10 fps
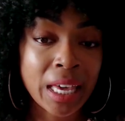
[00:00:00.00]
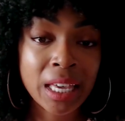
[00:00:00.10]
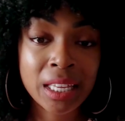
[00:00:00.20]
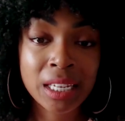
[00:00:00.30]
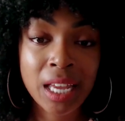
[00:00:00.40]

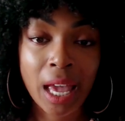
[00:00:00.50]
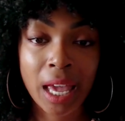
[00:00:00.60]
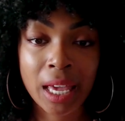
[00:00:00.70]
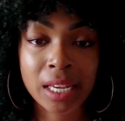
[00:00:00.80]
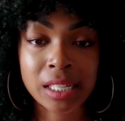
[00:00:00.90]
in
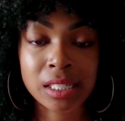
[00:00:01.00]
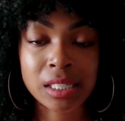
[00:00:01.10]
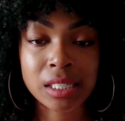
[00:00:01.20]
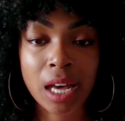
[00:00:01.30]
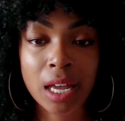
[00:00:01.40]
and
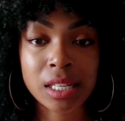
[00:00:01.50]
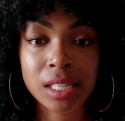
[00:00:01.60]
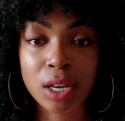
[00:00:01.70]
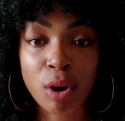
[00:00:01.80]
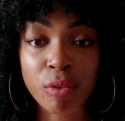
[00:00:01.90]
kind of
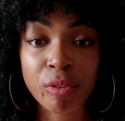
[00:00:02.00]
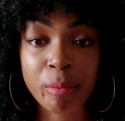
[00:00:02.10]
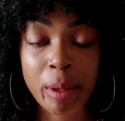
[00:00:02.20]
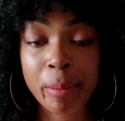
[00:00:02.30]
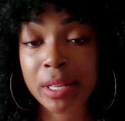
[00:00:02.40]
take over
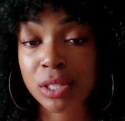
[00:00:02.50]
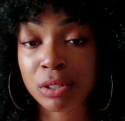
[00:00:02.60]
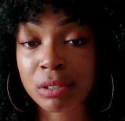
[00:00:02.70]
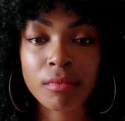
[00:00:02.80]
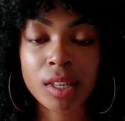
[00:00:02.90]
my
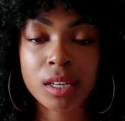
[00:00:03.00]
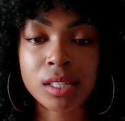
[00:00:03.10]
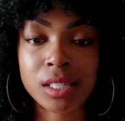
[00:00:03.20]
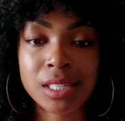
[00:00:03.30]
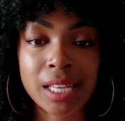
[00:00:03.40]
mental
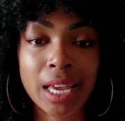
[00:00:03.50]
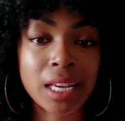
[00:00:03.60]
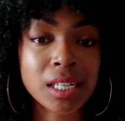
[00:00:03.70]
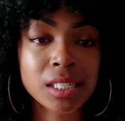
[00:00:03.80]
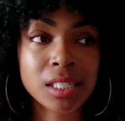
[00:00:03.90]

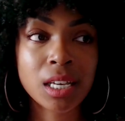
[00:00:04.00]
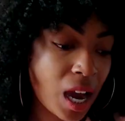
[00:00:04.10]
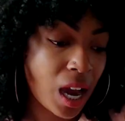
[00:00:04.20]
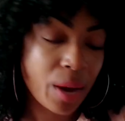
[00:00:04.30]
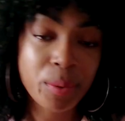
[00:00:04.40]
state.
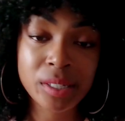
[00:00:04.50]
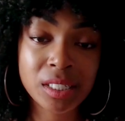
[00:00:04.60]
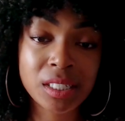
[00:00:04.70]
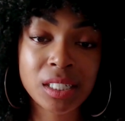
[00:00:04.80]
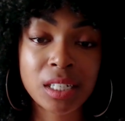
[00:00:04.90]
I
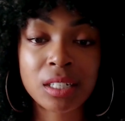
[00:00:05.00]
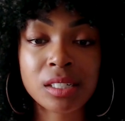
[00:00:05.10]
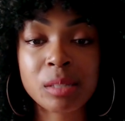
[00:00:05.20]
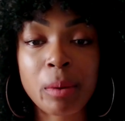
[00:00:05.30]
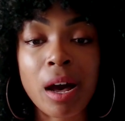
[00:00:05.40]
wasn't in a
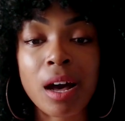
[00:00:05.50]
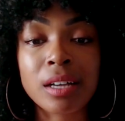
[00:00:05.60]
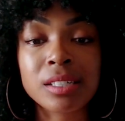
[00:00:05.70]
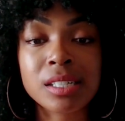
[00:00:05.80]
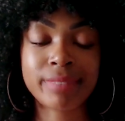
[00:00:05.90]
good spot.
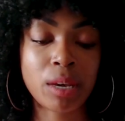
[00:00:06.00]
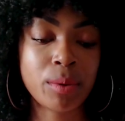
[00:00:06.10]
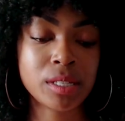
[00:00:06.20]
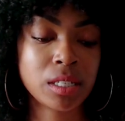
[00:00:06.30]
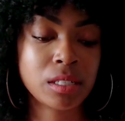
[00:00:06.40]
I
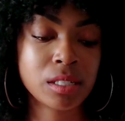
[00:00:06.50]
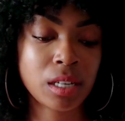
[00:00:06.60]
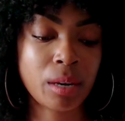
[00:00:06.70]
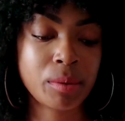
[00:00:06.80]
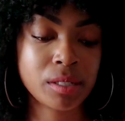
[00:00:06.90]
wasn't.
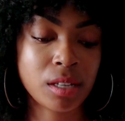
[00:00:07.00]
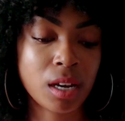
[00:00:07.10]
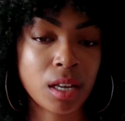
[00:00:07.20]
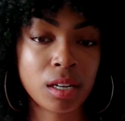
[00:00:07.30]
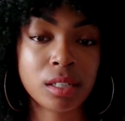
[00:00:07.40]
I was not
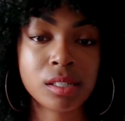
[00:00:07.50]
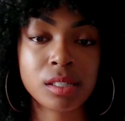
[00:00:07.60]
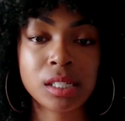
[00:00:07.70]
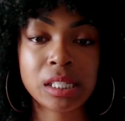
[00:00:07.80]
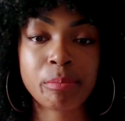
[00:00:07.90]
in a
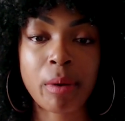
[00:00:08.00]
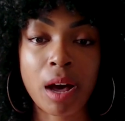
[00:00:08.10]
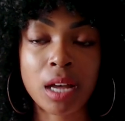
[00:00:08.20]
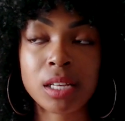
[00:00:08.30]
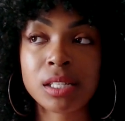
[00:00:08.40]
good
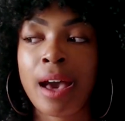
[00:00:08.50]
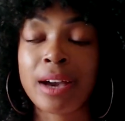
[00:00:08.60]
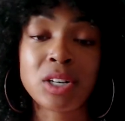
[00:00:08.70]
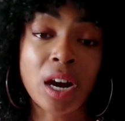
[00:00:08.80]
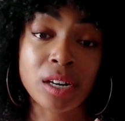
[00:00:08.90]
spot.
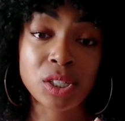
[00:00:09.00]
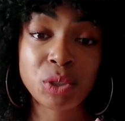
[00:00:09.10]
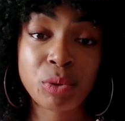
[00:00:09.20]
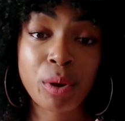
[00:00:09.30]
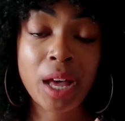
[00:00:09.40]
I've gone
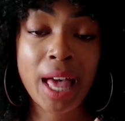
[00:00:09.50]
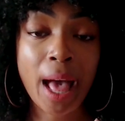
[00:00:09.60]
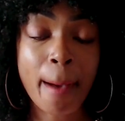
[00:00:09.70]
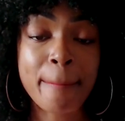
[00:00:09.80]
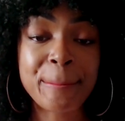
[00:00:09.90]
into
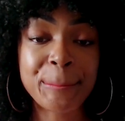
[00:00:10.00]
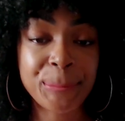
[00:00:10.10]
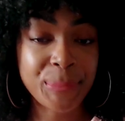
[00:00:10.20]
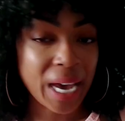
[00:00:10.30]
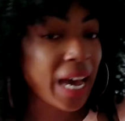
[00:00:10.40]
a
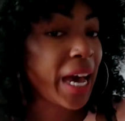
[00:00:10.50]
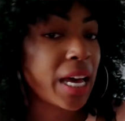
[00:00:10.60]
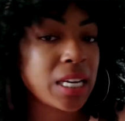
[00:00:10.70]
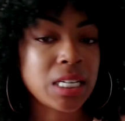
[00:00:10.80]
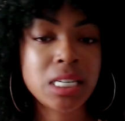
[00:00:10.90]
bad